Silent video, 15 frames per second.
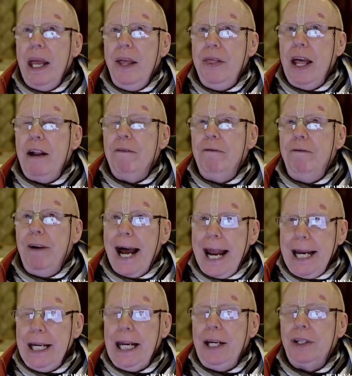
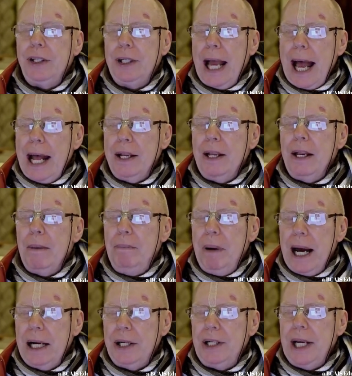Vaidhi Sadhana
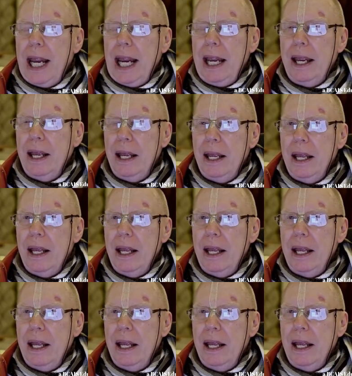Bhakti,